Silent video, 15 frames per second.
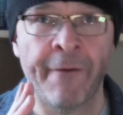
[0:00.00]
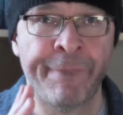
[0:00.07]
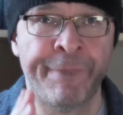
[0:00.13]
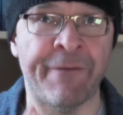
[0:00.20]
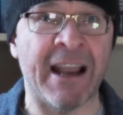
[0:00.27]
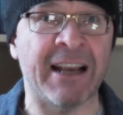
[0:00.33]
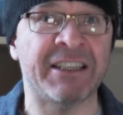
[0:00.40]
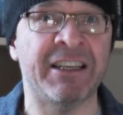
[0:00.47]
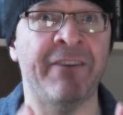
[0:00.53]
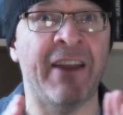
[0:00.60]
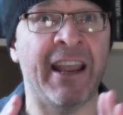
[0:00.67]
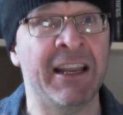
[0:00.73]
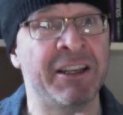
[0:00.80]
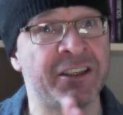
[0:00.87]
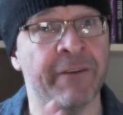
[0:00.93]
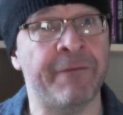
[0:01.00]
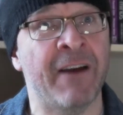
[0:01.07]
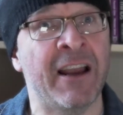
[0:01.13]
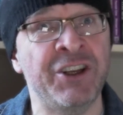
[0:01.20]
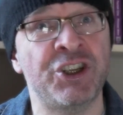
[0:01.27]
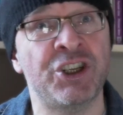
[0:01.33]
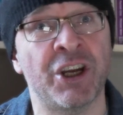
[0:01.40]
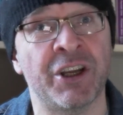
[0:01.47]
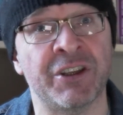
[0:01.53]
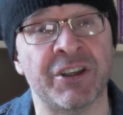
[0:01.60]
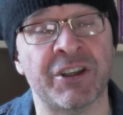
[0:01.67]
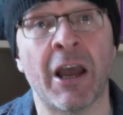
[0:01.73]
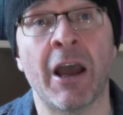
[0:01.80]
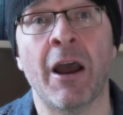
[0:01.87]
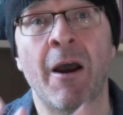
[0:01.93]
effective
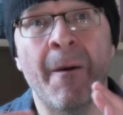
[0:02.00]
interventions.